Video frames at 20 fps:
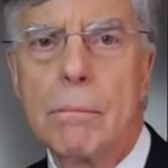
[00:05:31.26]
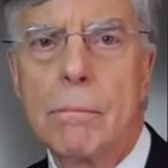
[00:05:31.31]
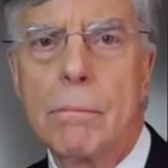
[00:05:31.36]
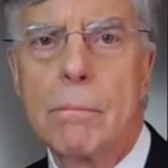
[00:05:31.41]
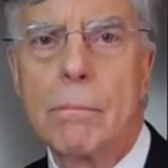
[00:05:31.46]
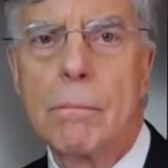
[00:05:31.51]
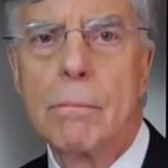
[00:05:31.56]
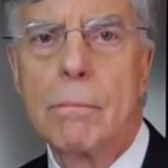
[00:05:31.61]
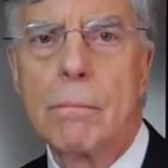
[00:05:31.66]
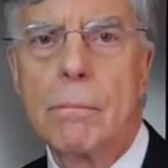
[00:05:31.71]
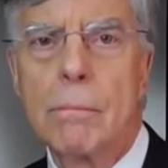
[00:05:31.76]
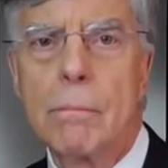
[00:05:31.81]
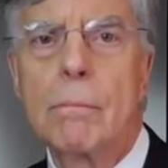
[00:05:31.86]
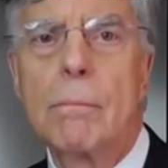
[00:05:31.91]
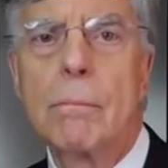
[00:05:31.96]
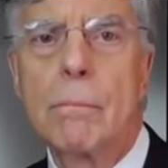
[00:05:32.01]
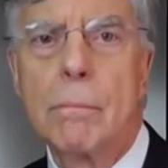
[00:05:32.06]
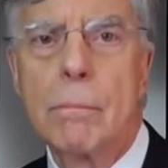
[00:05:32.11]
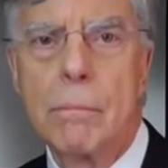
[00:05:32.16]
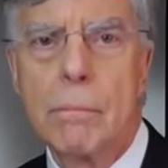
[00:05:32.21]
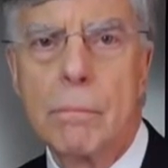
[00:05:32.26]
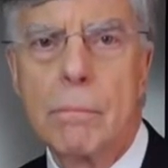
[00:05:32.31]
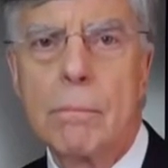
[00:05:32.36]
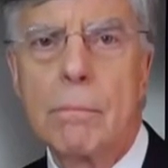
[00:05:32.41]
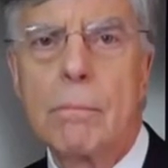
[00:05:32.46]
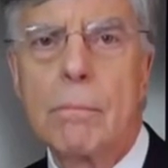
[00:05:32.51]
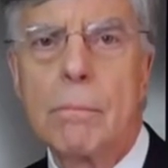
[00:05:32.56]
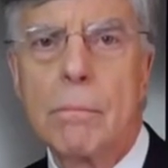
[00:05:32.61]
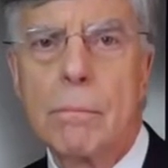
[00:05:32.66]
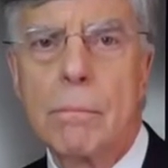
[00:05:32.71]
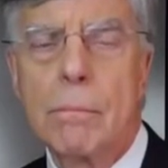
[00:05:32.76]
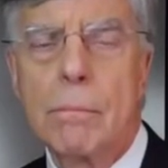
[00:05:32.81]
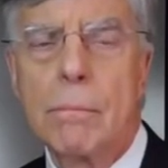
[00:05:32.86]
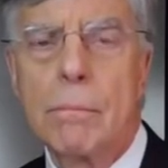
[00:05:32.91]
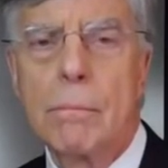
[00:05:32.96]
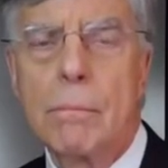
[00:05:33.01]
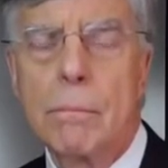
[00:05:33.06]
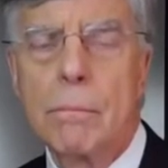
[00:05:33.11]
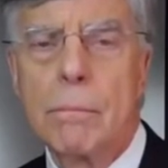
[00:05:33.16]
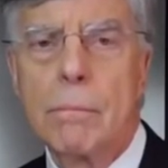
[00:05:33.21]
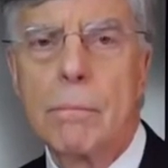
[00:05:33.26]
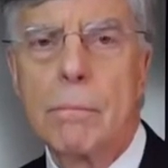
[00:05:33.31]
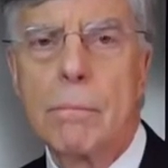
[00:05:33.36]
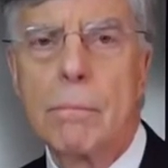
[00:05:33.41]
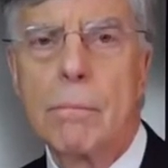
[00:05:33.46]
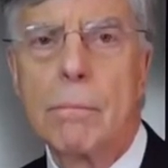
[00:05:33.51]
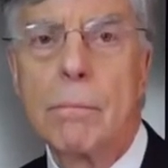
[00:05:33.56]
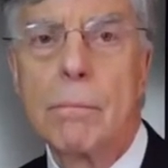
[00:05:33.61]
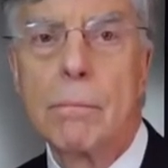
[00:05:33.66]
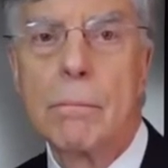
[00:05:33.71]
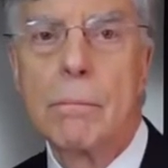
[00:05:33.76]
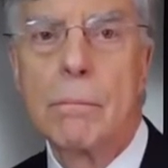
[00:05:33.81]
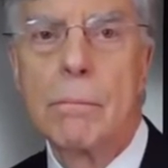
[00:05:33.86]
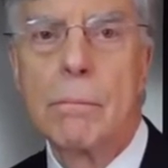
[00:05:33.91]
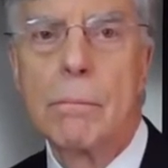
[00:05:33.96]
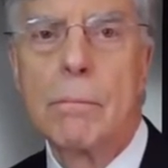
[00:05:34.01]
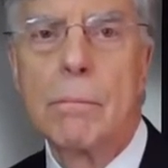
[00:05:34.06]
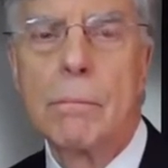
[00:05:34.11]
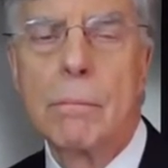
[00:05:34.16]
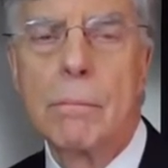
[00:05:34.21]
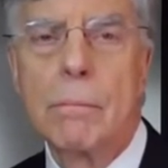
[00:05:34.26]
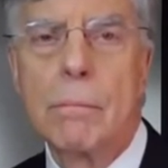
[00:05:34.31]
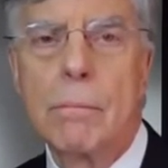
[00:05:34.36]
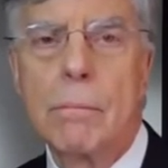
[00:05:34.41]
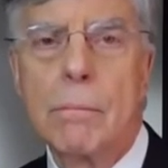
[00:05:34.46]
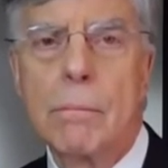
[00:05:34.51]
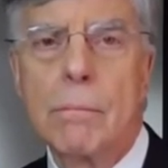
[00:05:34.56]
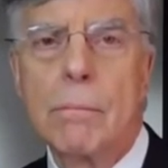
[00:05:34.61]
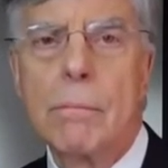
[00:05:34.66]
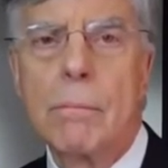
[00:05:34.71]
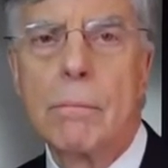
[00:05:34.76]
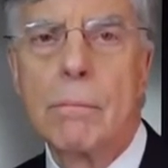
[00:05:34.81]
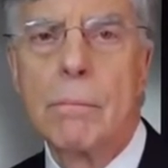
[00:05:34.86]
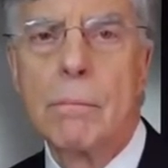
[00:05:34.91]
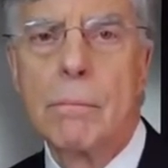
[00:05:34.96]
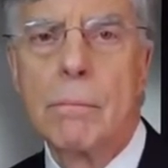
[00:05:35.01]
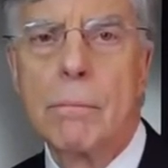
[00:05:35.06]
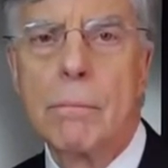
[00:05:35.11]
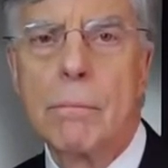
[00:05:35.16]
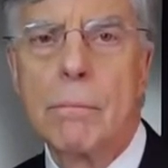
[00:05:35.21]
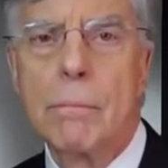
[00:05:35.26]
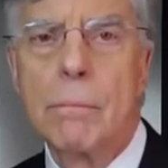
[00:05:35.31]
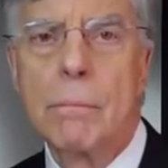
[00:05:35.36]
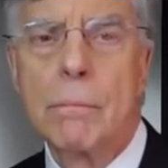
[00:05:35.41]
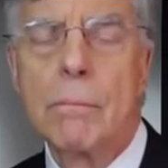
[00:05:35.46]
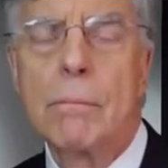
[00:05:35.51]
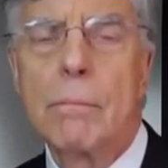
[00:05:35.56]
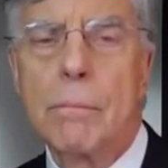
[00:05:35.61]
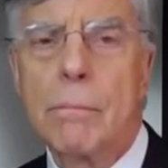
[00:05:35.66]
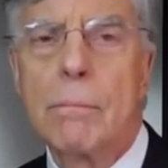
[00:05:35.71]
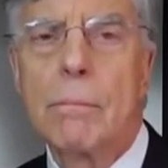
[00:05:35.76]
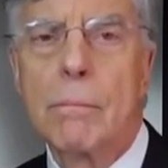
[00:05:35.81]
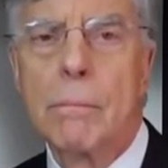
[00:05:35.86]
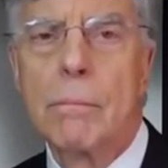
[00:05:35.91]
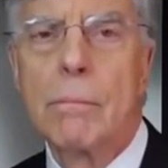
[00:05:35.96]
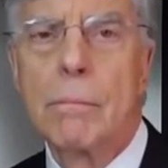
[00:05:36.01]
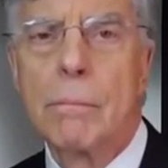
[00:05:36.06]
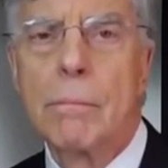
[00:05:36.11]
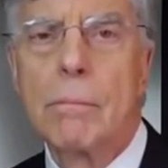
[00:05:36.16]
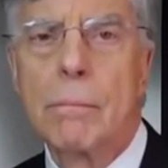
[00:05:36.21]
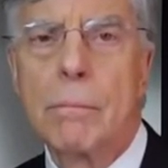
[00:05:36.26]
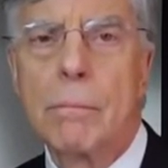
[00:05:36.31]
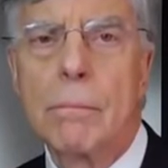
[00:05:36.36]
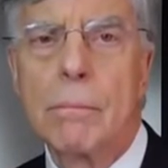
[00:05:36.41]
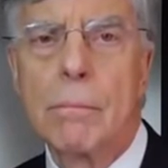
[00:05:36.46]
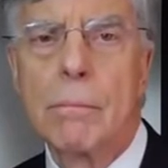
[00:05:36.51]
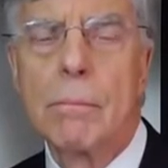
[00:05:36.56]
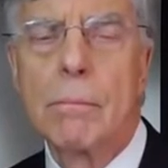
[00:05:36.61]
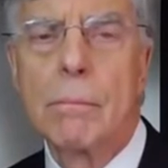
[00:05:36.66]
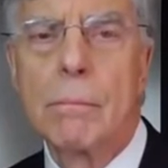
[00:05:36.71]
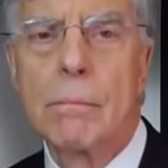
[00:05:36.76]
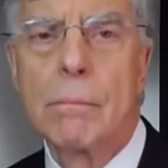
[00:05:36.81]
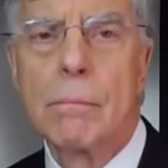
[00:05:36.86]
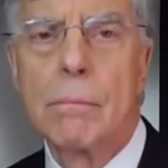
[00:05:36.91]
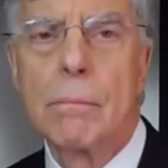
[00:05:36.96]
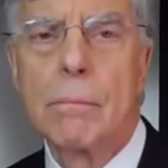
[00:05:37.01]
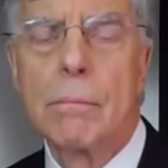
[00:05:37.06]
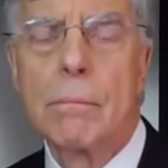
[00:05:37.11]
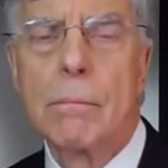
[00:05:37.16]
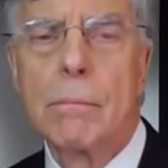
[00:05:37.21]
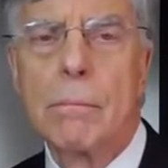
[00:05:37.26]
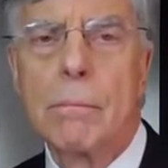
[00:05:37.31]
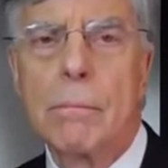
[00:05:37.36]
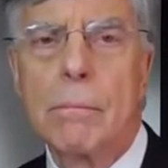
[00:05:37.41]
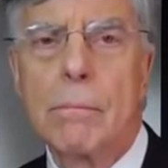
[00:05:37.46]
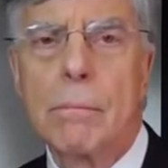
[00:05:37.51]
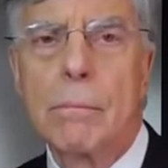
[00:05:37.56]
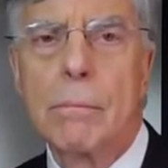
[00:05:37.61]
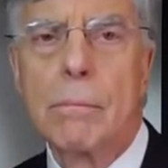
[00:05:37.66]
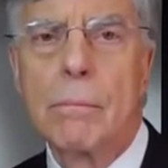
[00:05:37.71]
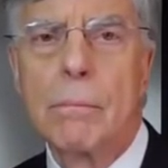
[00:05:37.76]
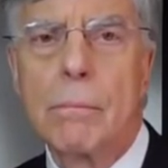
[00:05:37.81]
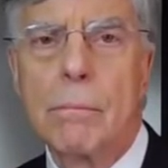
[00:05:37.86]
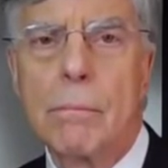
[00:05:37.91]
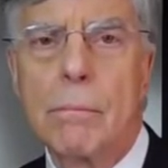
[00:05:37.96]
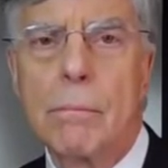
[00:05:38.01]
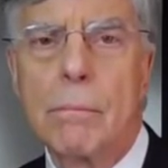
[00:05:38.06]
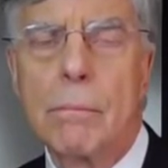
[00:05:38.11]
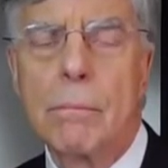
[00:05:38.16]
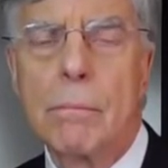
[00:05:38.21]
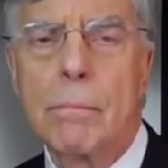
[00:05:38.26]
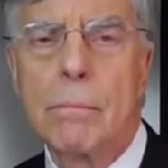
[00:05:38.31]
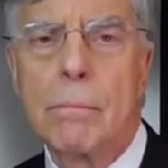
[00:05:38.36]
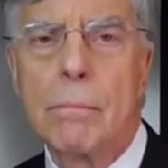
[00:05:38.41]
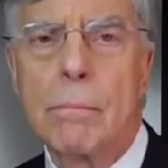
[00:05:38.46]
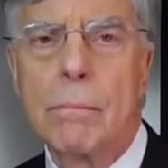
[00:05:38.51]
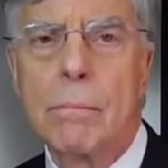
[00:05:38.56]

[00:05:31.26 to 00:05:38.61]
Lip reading: (not speaking)